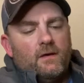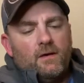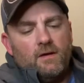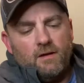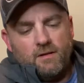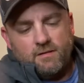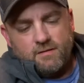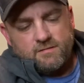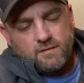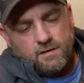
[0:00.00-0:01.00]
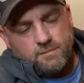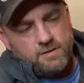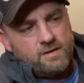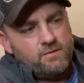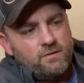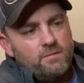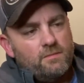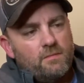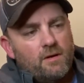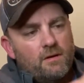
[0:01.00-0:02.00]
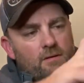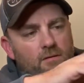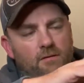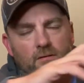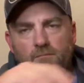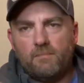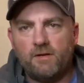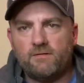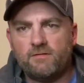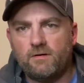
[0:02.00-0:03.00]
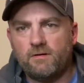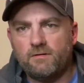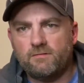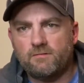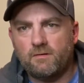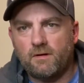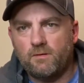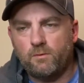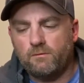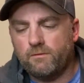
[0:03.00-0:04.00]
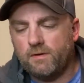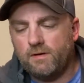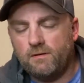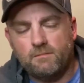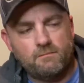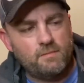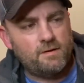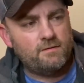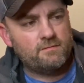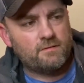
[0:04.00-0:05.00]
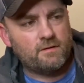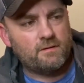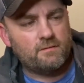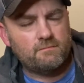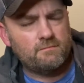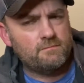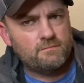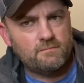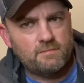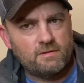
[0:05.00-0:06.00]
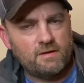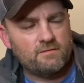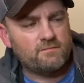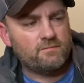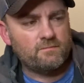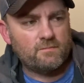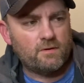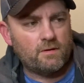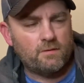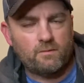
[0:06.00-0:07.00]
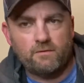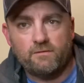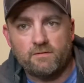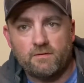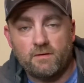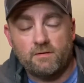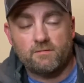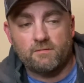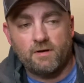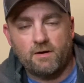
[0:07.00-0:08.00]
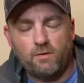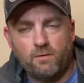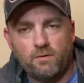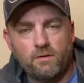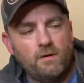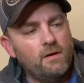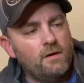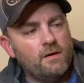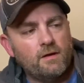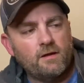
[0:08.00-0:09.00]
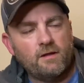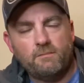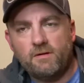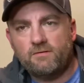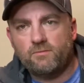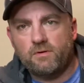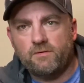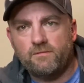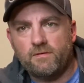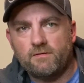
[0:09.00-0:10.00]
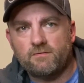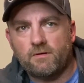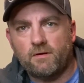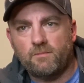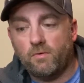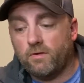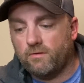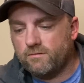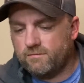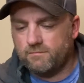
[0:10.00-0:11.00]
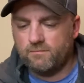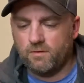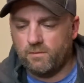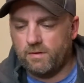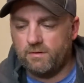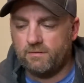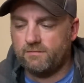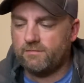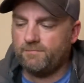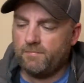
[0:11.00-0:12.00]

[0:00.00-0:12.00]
And in this particular miniseries, Wolverine meets, he's a lot older, and he meets one of his brothers or relatives.